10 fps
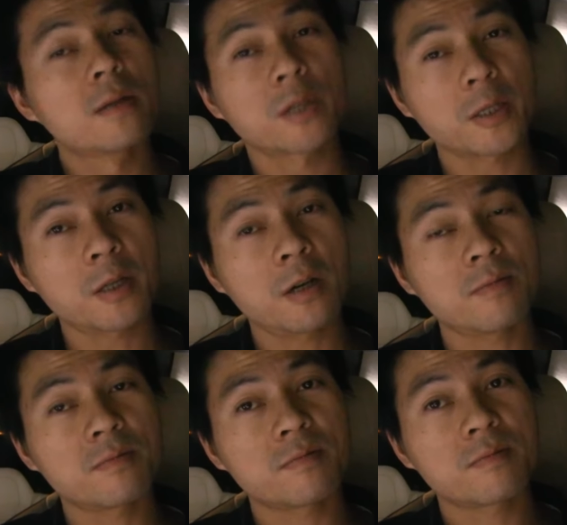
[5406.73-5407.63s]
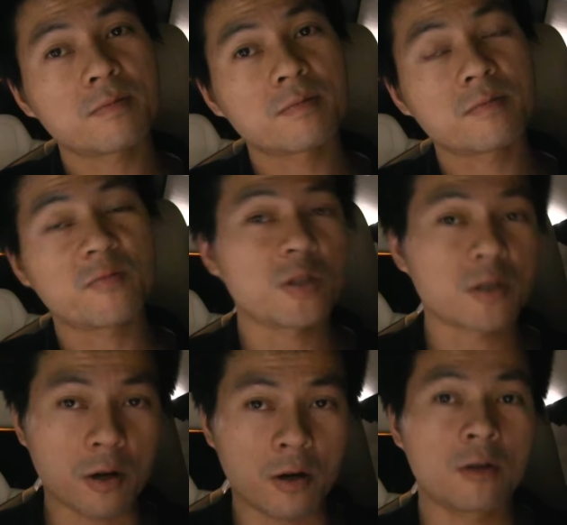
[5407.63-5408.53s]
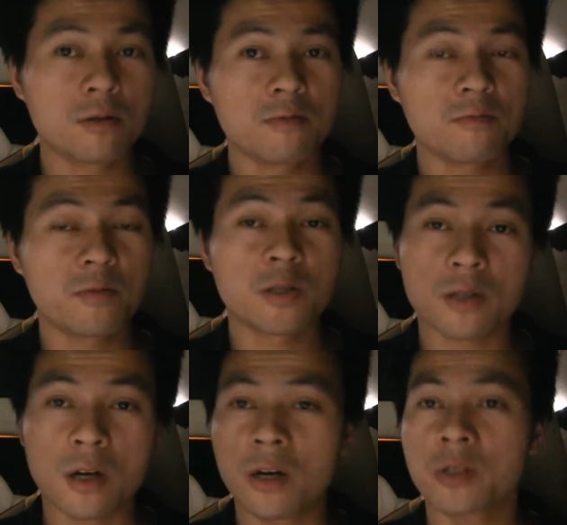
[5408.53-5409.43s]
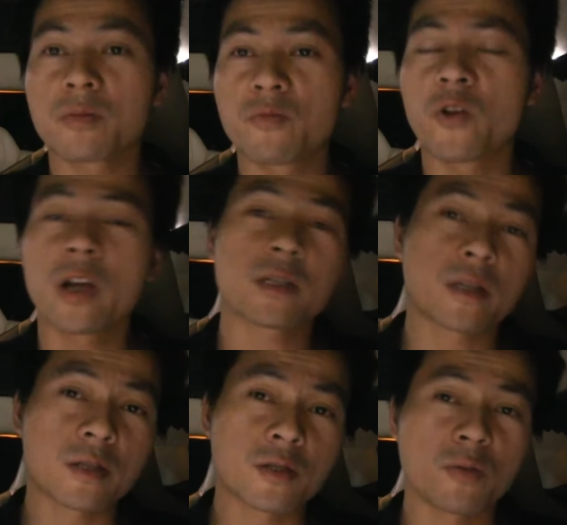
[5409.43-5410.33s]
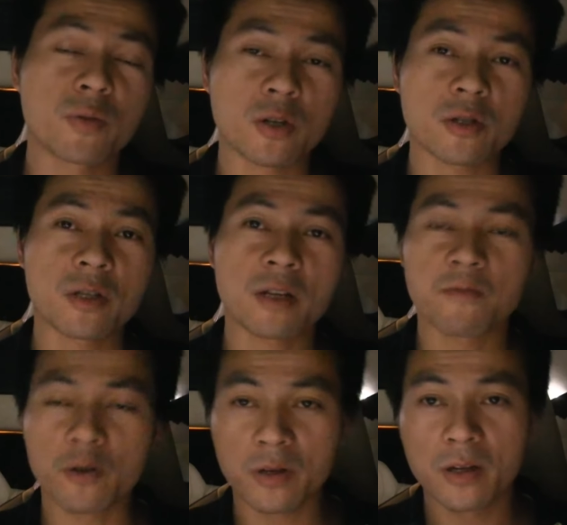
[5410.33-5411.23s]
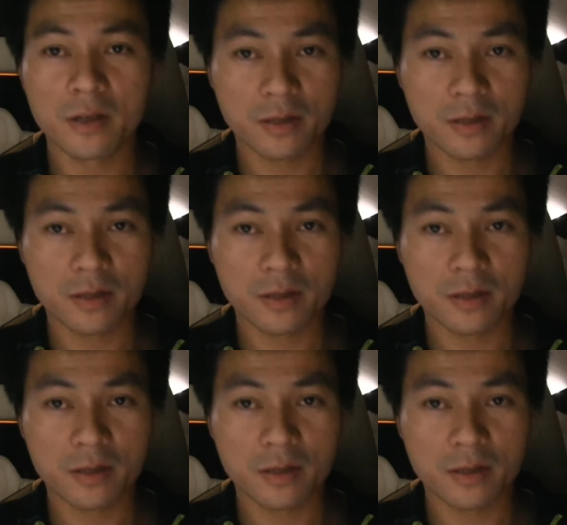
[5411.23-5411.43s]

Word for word: Tesla with this car, with its awesome range and the supercharging network,